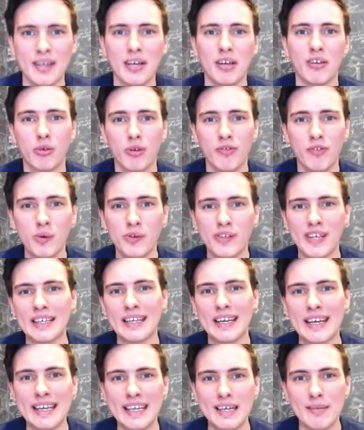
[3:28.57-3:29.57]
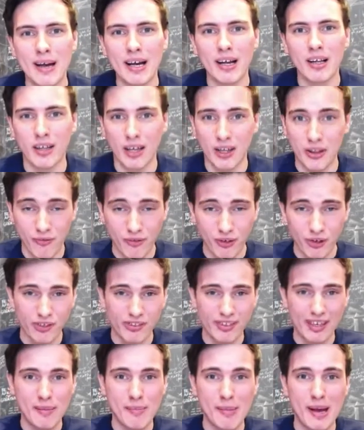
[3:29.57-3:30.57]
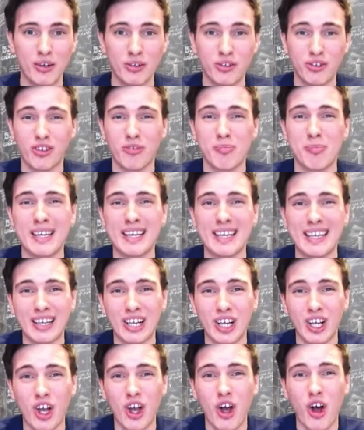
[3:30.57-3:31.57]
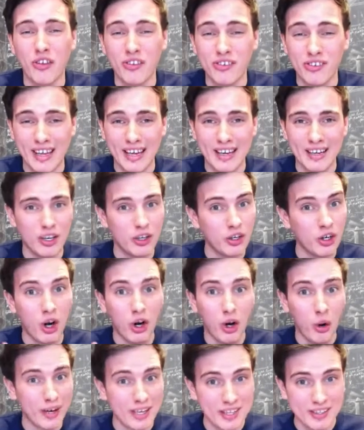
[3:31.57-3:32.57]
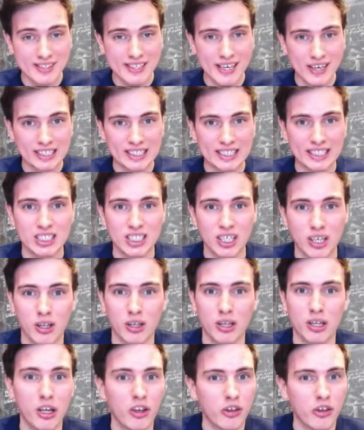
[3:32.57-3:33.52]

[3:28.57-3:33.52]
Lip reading: So if you send an email and the first email just being content, not going in salesy at all,